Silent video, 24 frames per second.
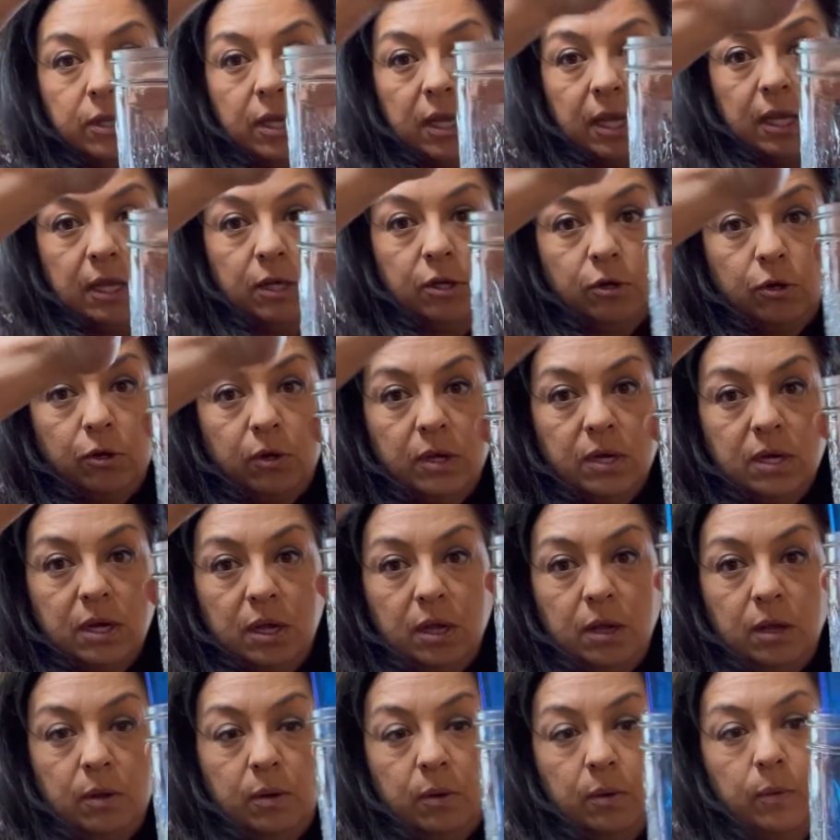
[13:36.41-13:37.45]
And you're gonna
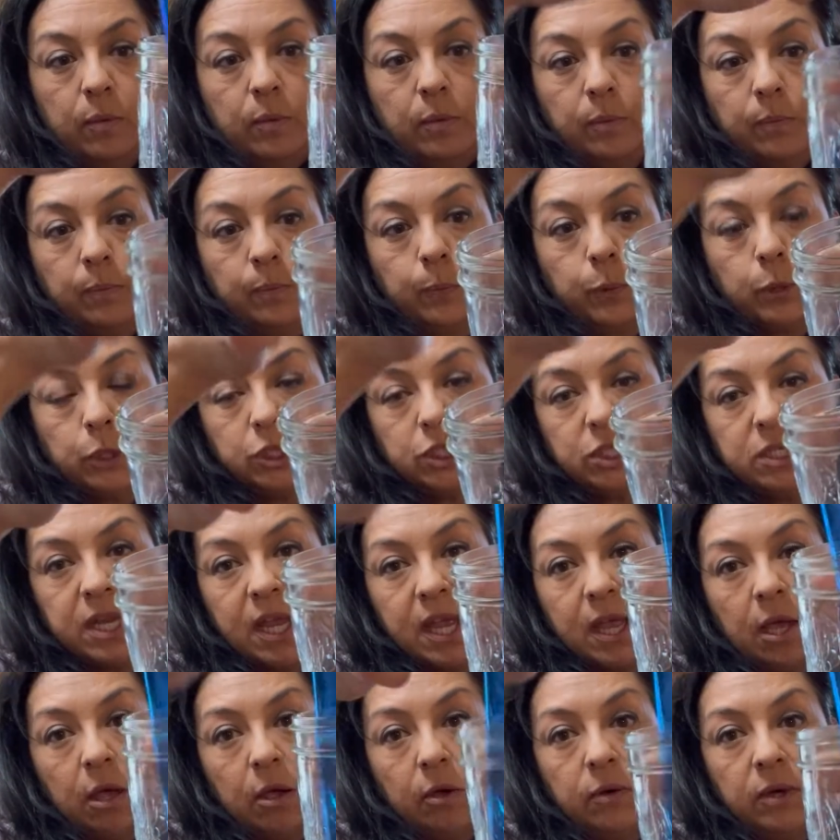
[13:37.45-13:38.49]
push
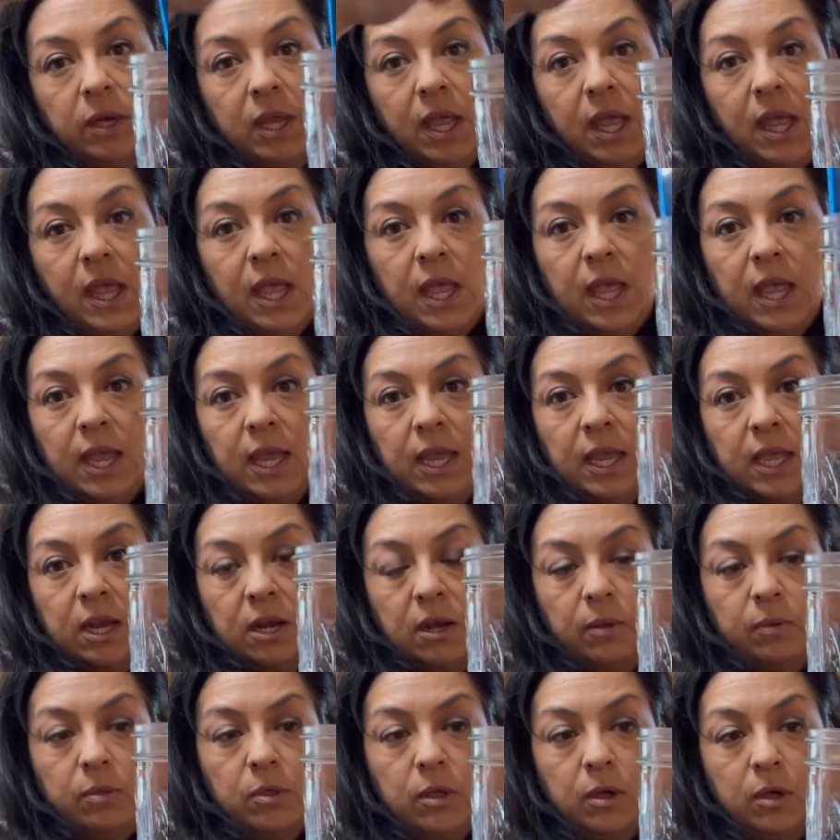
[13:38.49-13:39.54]
down and get
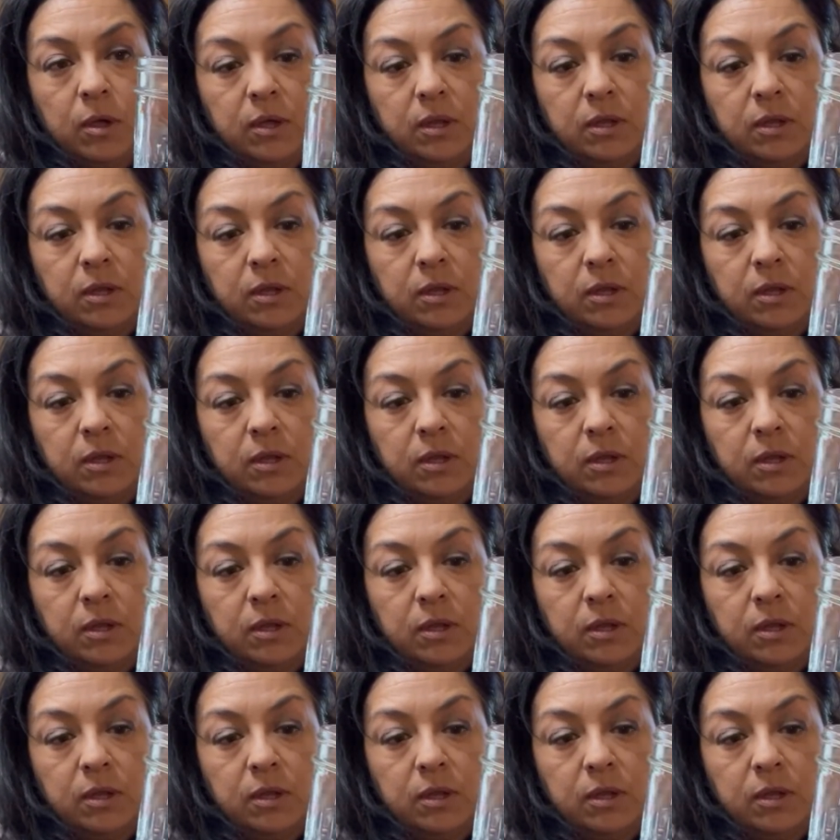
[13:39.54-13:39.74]
it. The